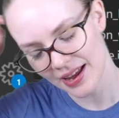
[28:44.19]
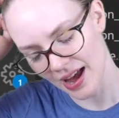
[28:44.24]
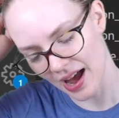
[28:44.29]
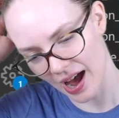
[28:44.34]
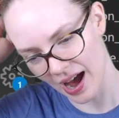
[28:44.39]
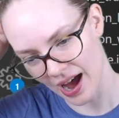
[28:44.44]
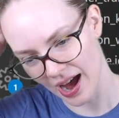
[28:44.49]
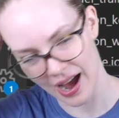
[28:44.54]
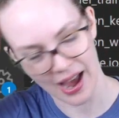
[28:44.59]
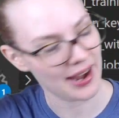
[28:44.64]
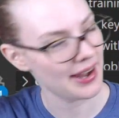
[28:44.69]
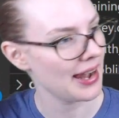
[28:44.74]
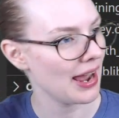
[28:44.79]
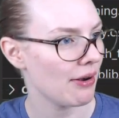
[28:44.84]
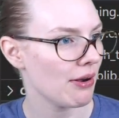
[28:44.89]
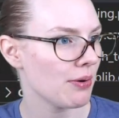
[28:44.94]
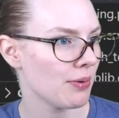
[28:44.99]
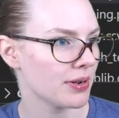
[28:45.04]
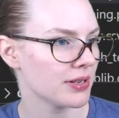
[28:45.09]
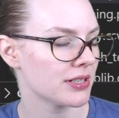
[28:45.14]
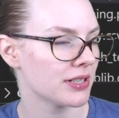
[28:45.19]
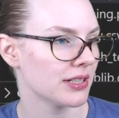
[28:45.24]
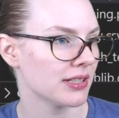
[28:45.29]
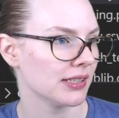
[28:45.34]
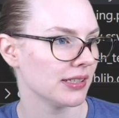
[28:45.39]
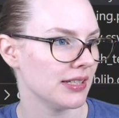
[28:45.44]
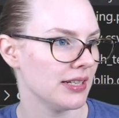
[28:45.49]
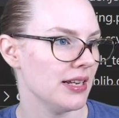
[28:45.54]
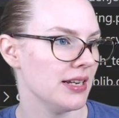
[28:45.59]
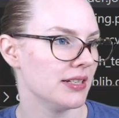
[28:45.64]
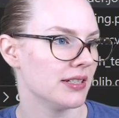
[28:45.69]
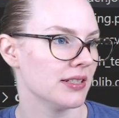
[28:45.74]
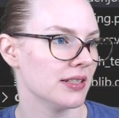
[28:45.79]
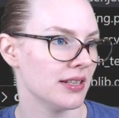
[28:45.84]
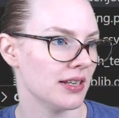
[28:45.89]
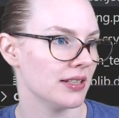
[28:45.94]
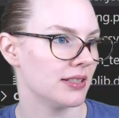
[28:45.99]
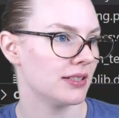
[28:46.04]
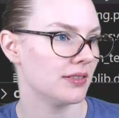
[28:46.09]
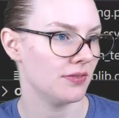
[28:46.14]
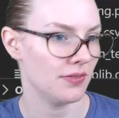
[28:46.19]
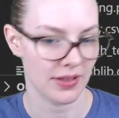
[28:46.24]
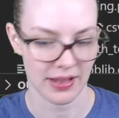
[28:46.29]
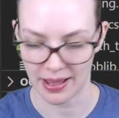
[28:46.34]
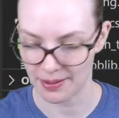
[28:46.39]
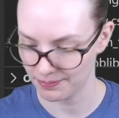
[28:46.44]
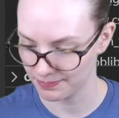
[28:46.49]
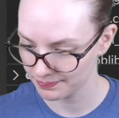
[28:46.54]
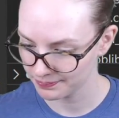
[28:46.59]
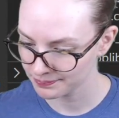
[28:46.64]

And now I want to delete this VM